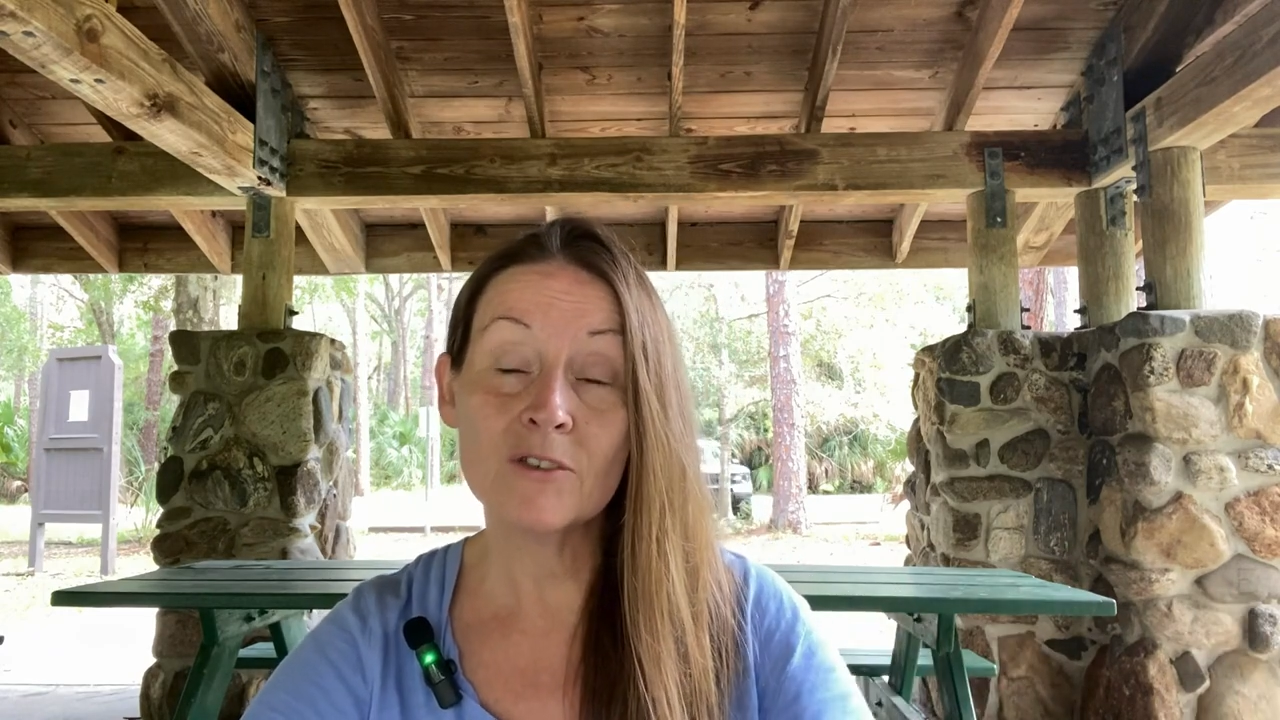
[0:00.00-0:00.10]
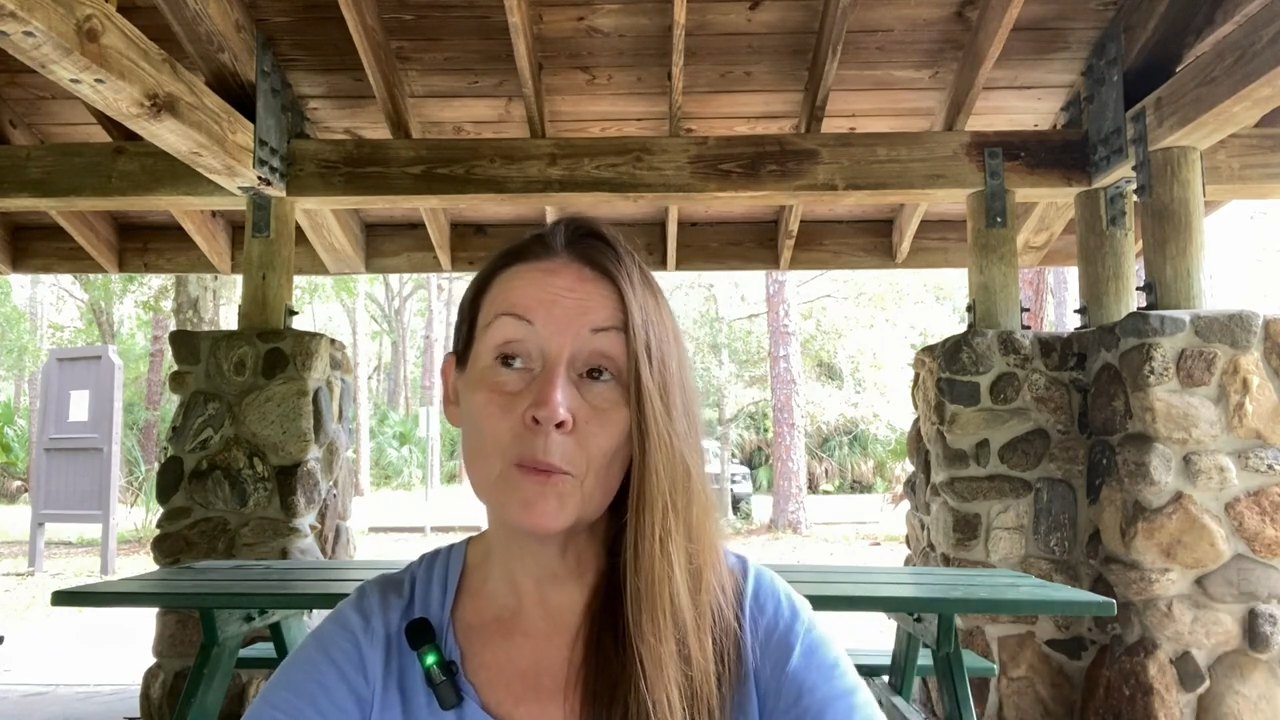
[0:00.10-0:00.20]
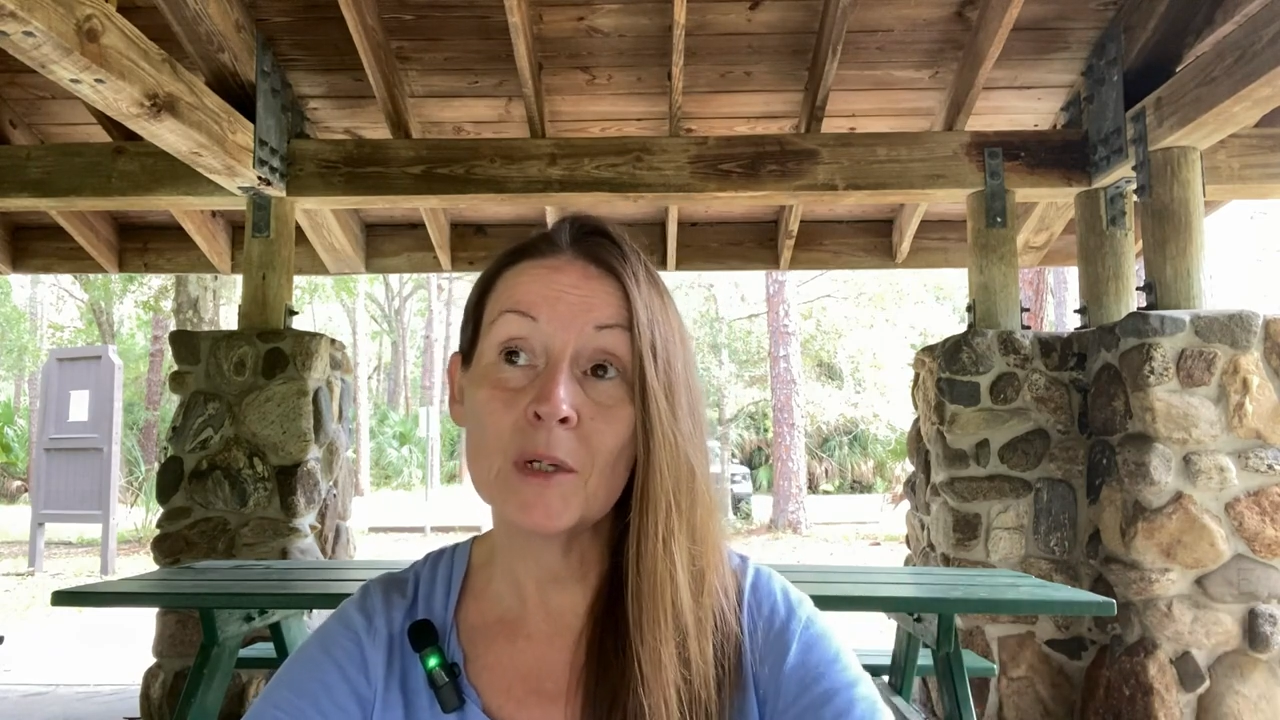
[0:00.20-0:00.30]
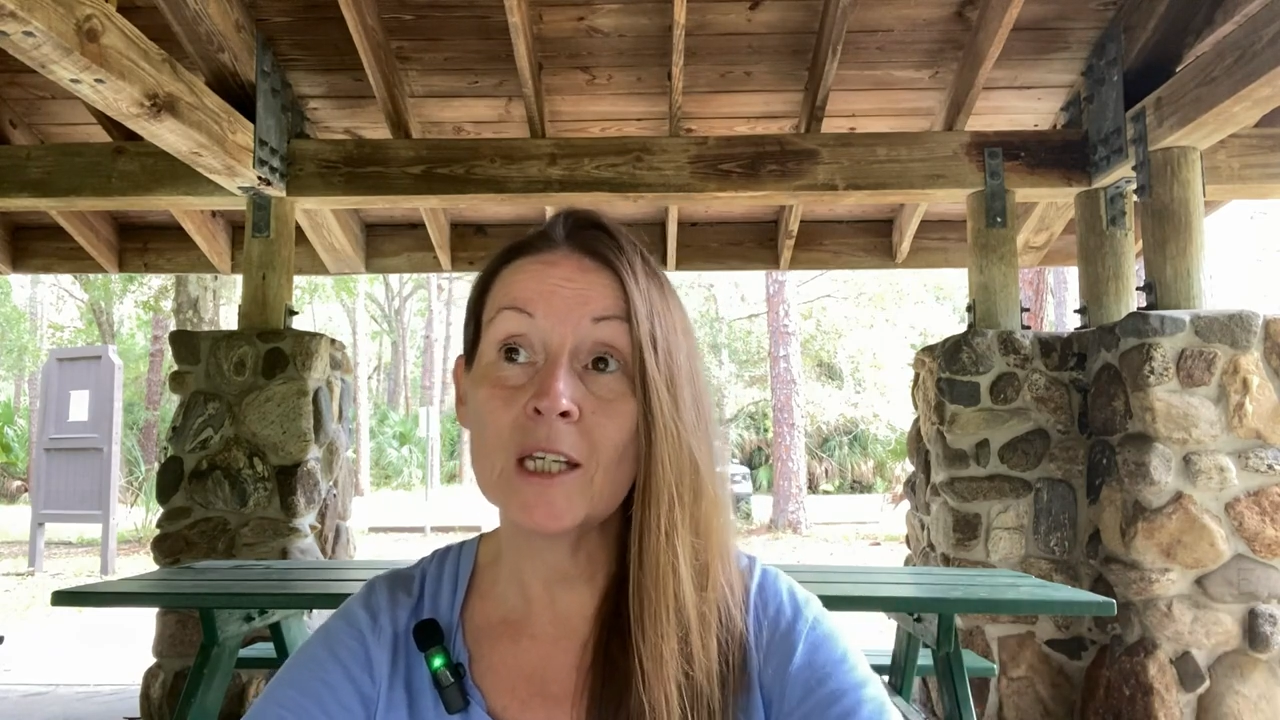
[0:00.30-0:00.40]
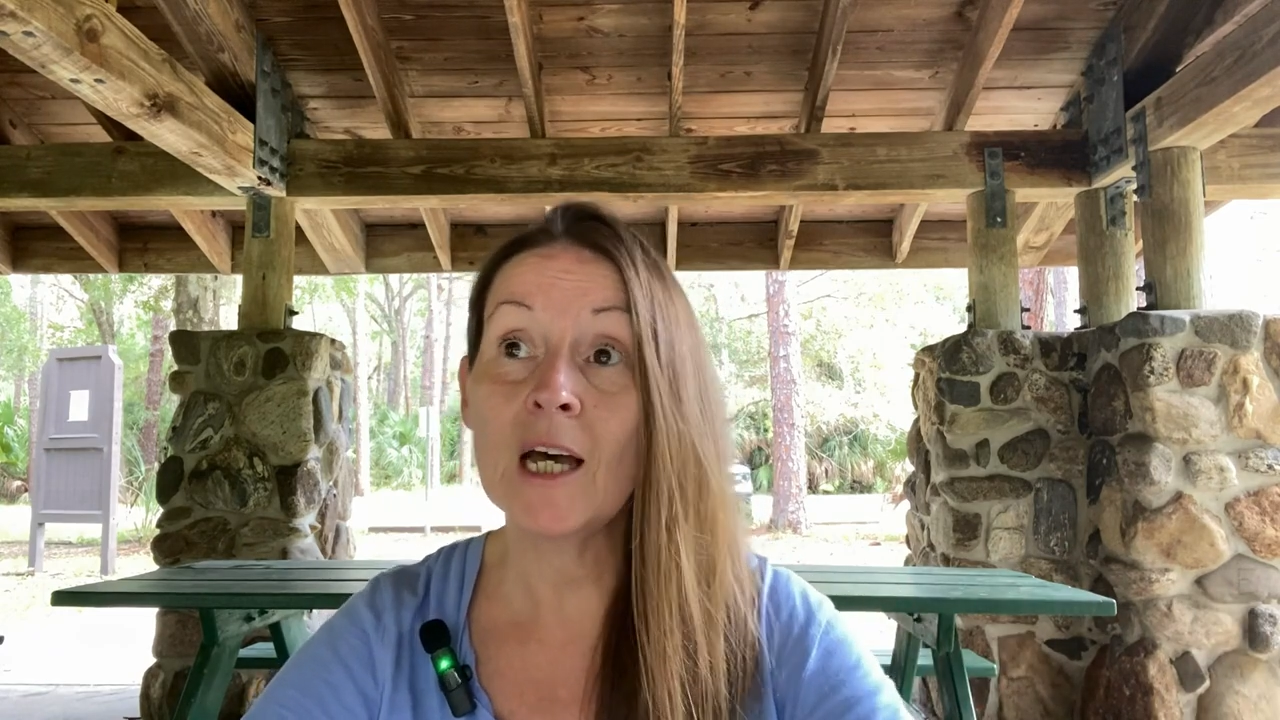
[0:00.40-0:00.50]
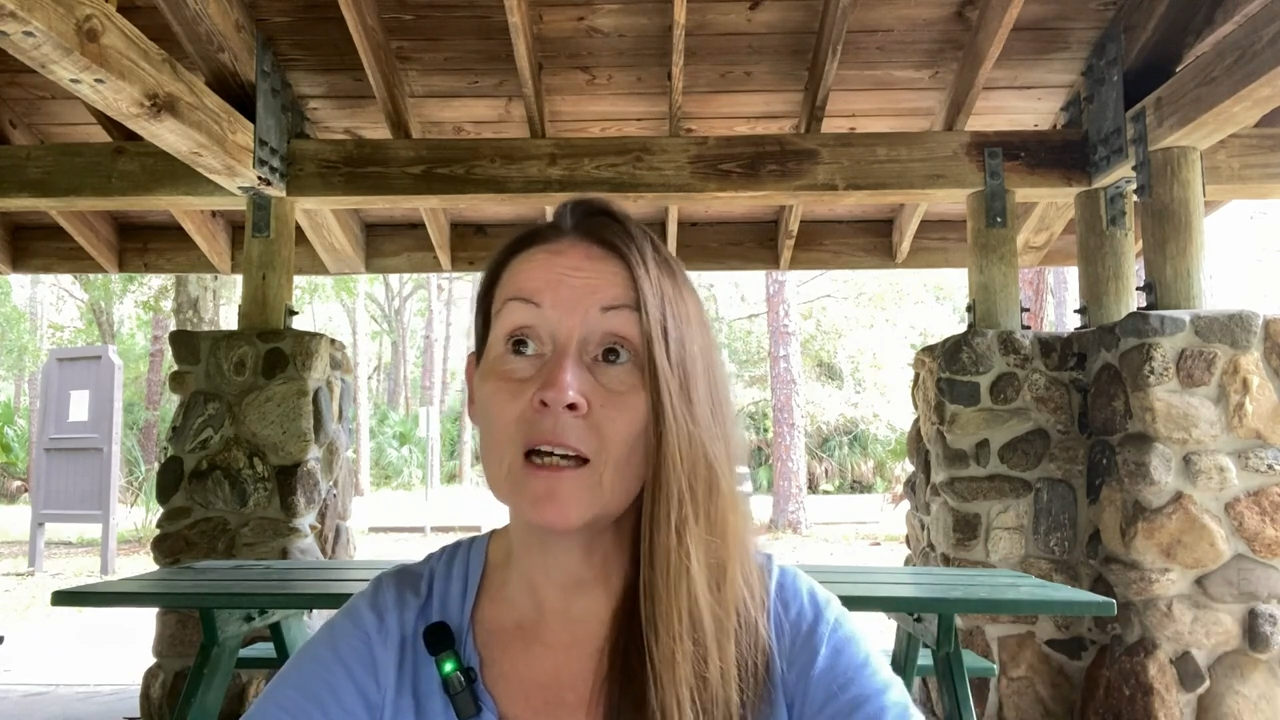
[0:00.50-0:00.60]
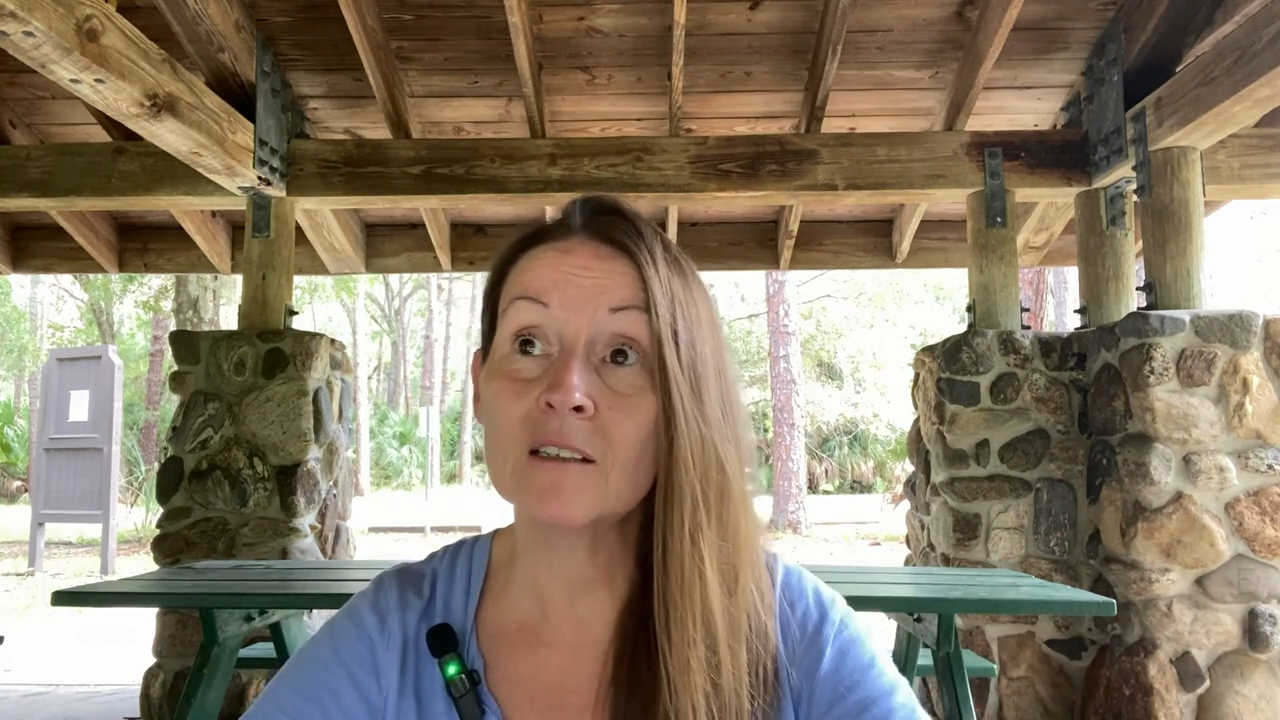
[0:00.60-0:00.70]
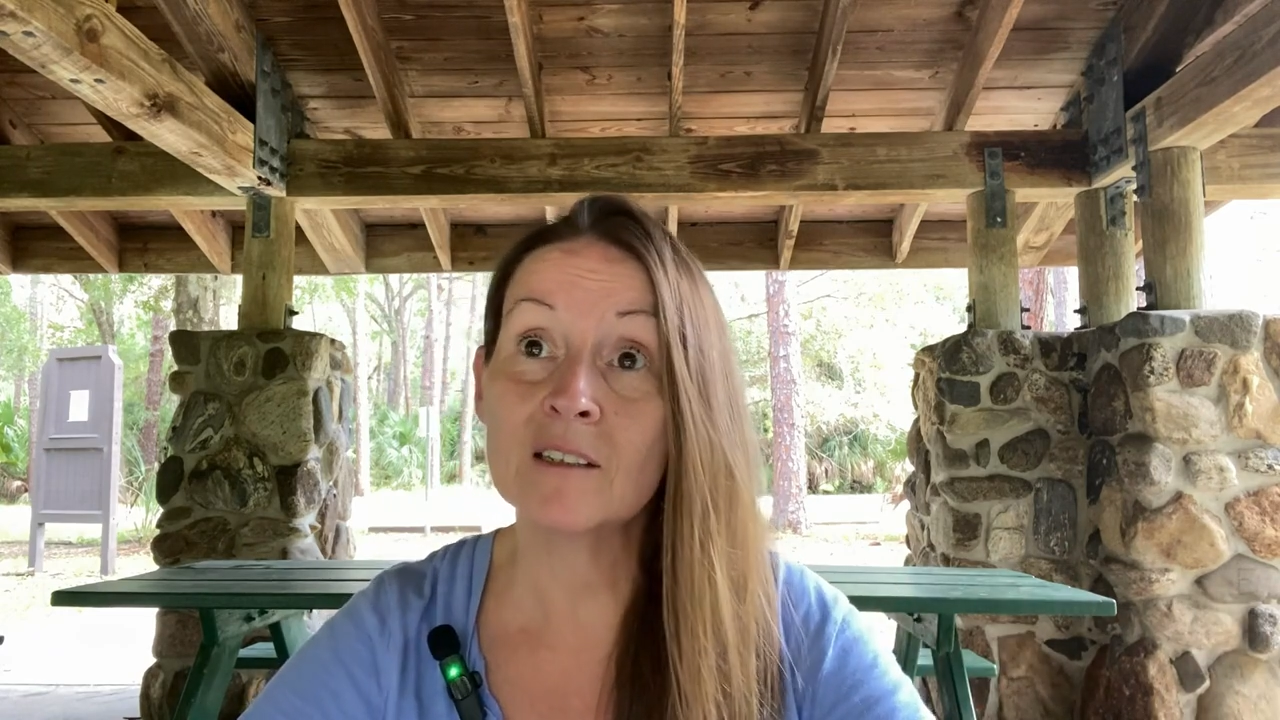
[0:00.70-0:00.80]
somebody had